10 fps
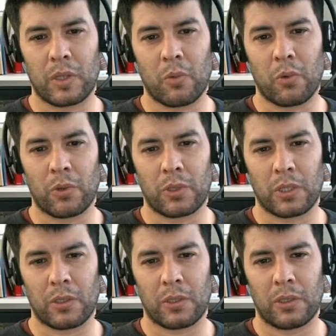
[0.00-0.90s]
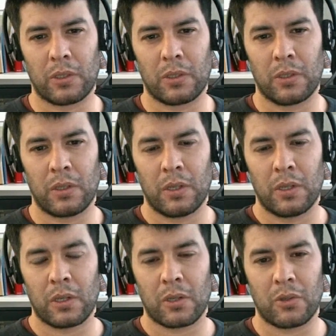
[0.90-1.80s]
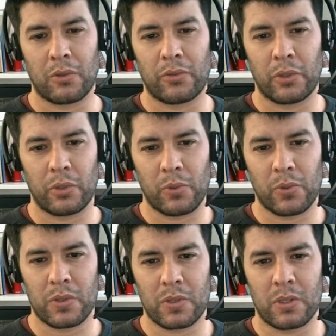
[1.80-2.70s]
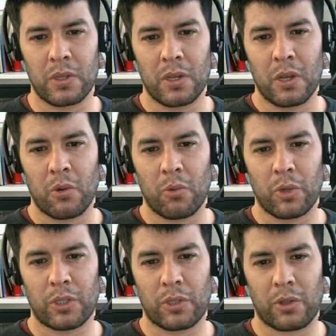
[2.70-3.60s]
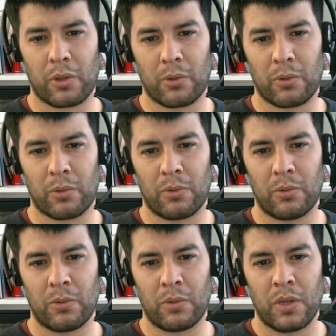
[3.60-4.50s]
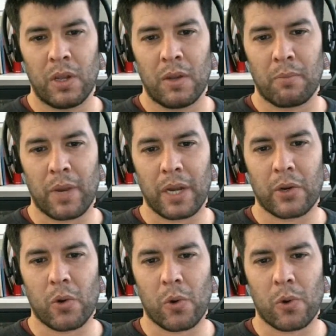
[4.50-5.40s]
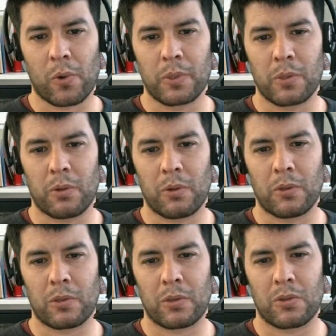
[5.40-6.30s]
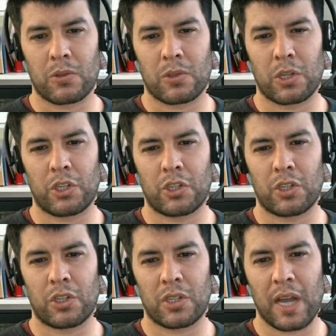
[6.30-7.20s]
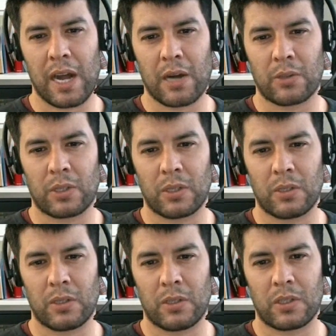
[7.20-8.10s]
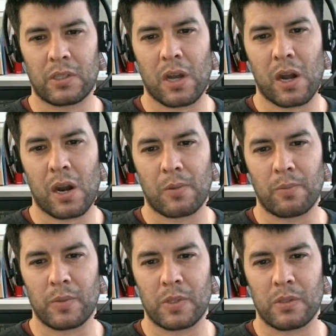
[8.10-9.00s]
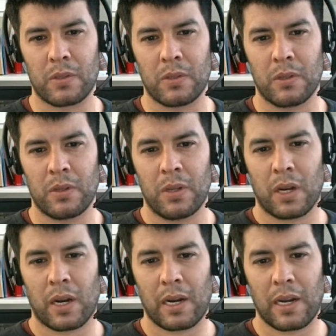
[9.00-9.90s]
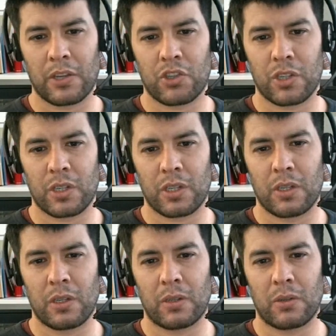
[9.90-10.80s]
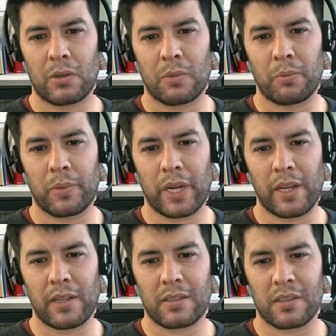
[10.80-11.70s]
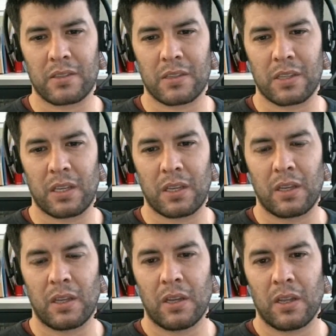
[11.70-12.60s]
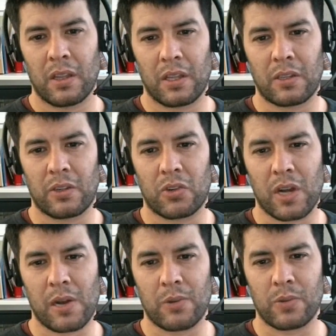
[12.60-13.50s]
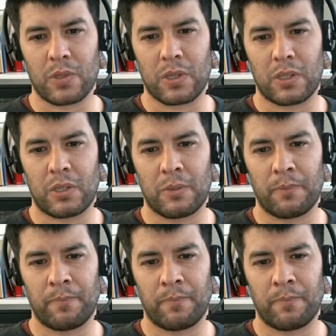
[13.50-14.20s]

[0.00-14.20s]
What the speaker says: the water. Confused, wet through. My corpse also stretches out its arms, clutching to embrace the sea that it drowns it.